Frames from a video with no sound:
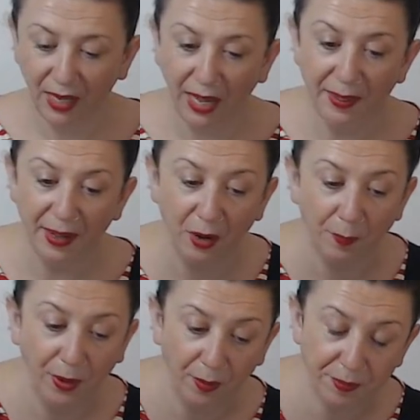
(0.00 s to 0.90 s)
and then I'll
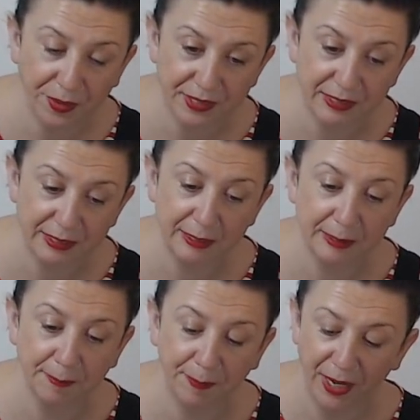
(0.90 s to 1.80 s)
pop the
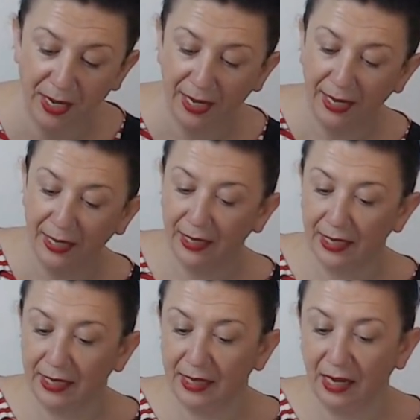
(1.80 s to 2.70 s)
spine
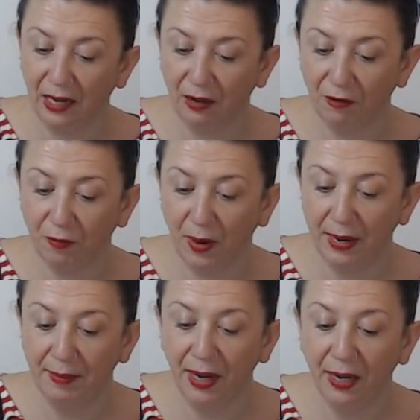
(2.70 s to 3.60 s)
in the
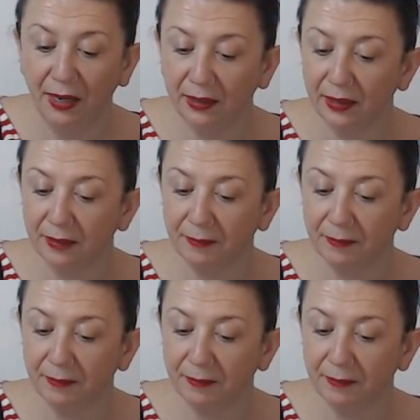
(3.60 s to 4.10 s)
halfway mark.